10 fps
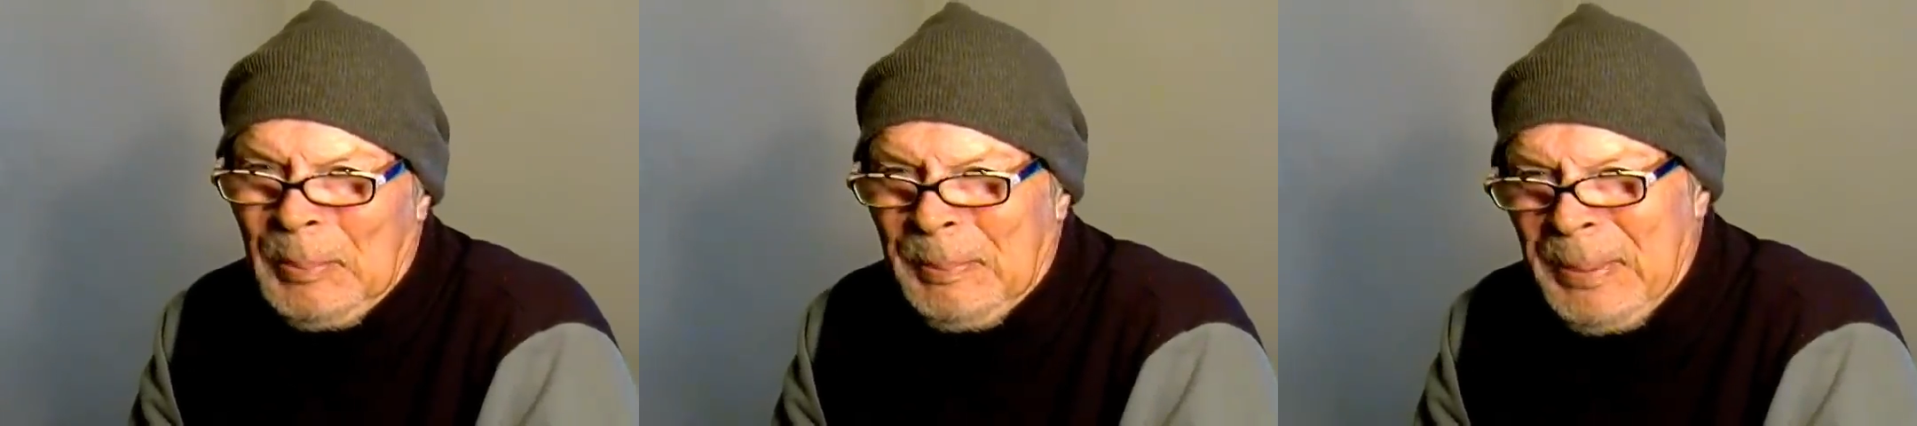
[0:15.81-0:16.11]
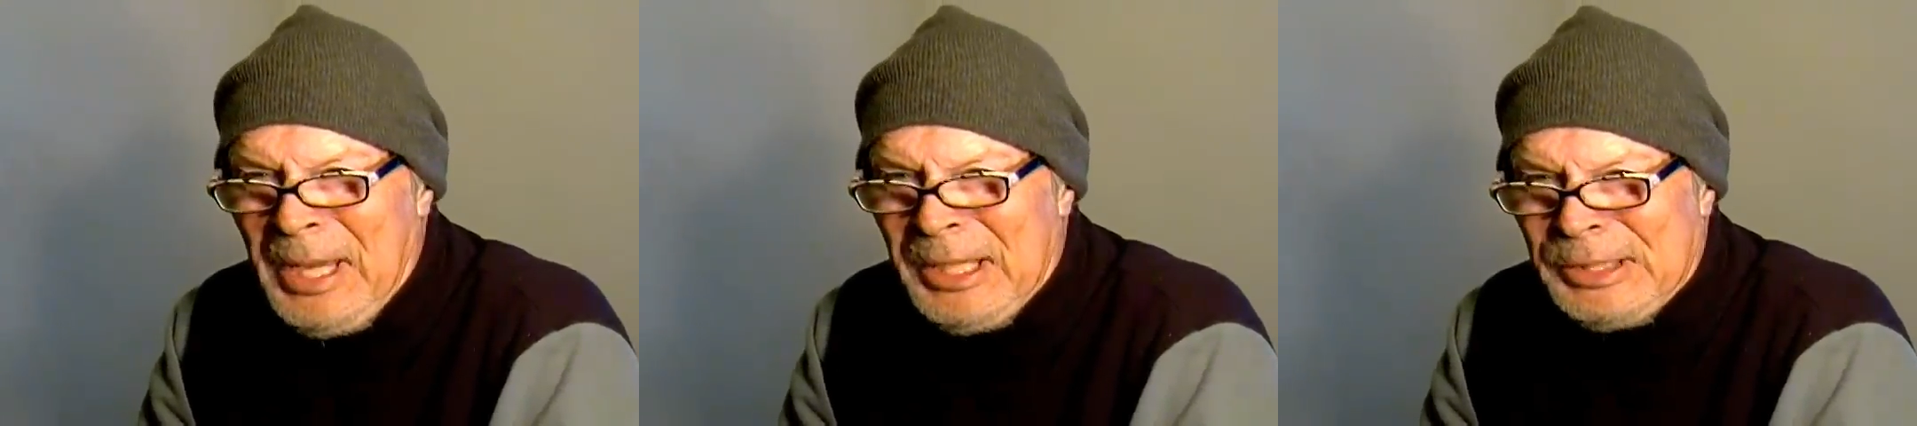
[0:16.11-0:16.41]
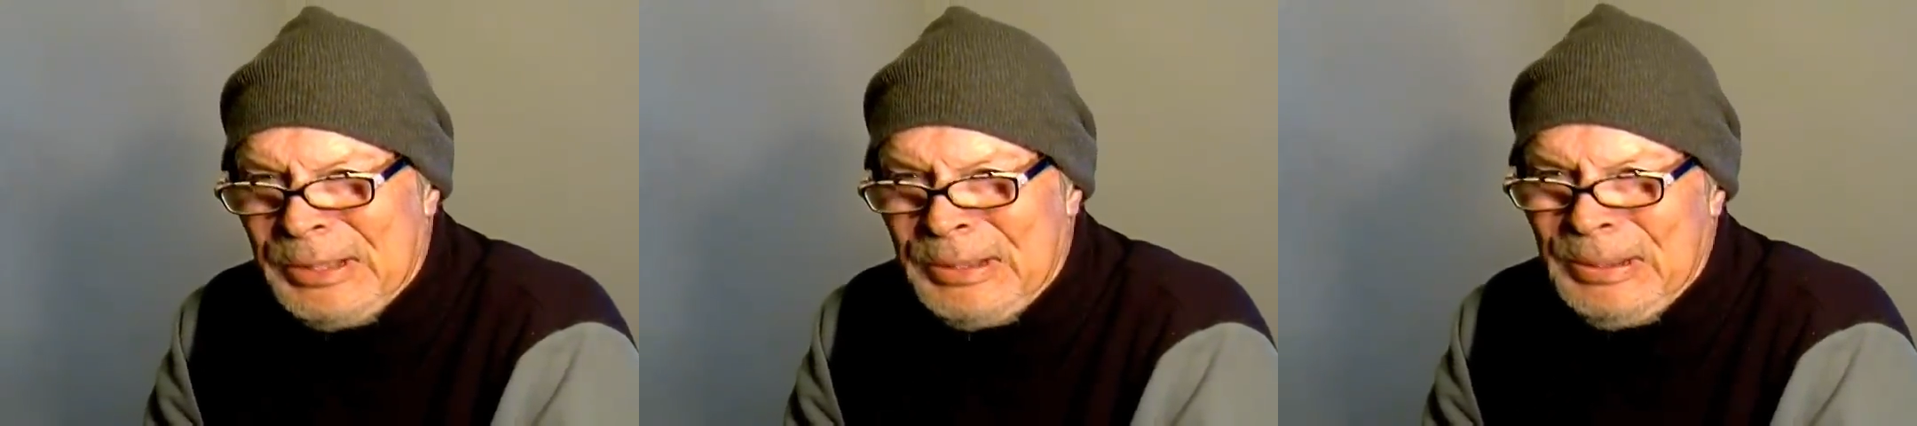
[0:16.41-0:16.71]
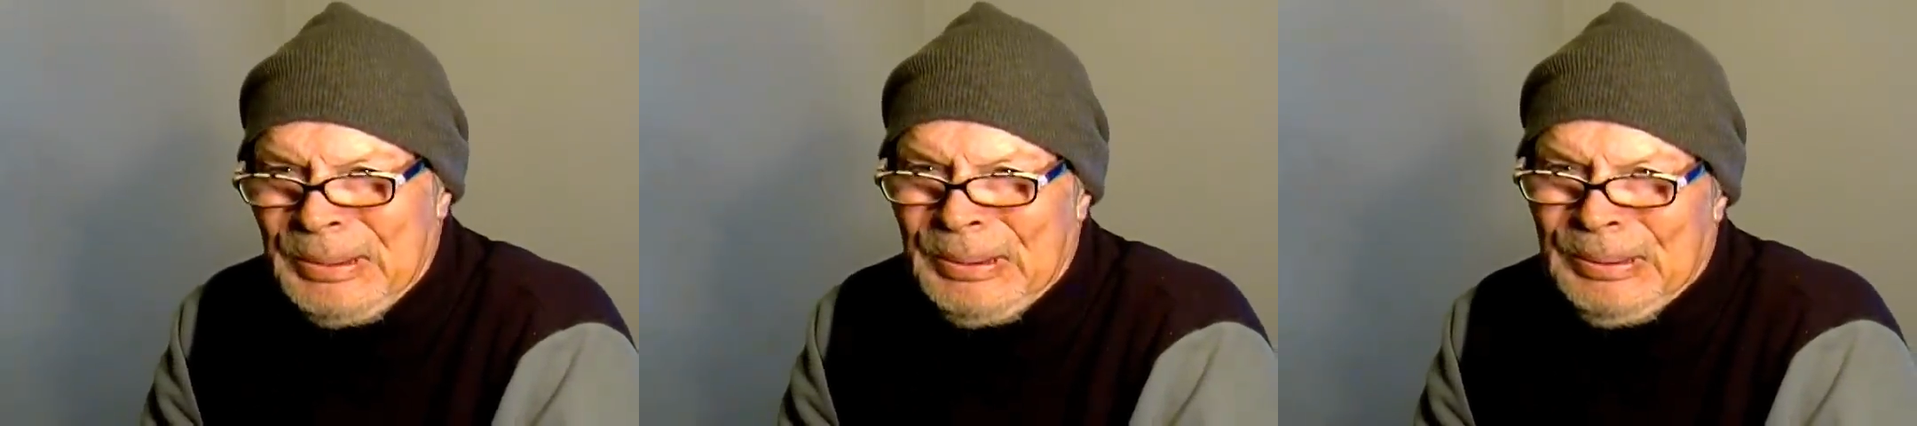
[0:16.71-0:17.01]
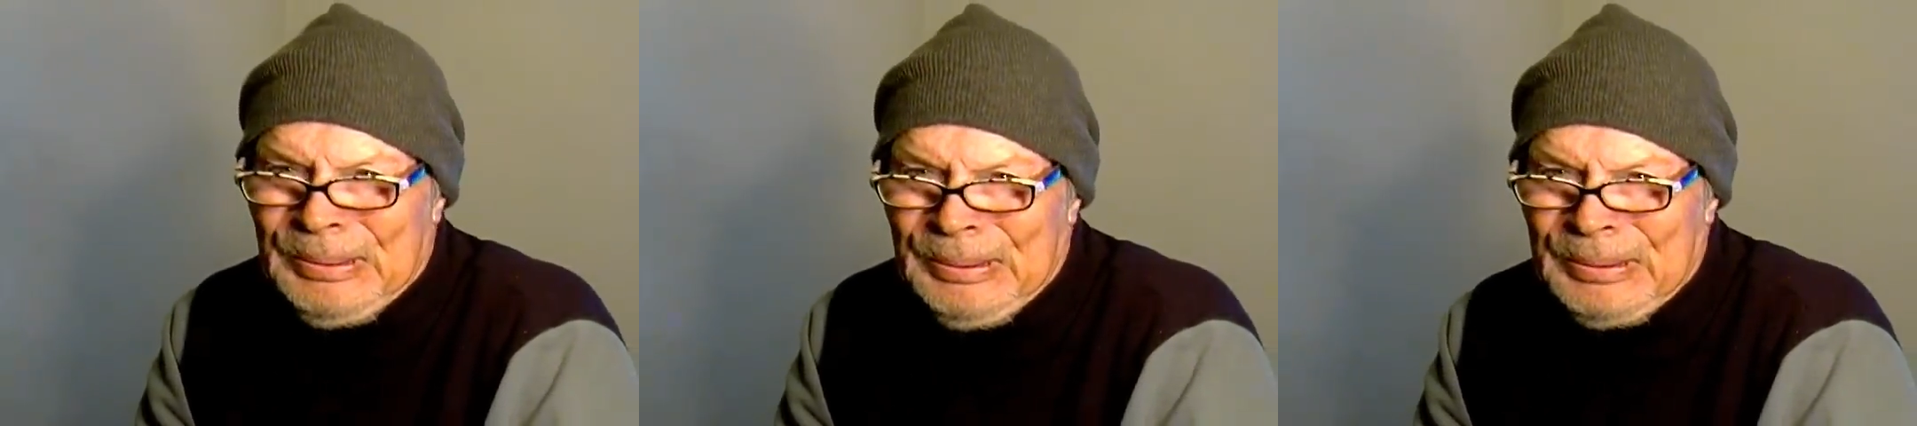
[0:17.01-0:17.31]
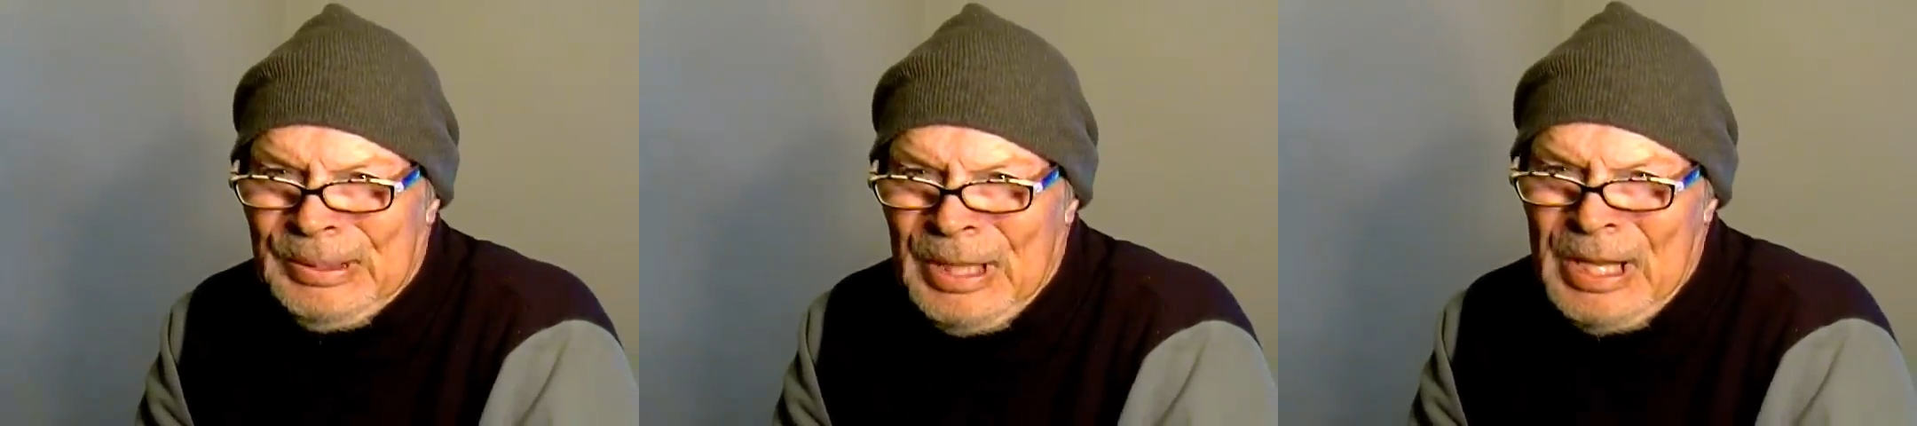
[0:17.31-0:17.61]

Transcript: a bastard.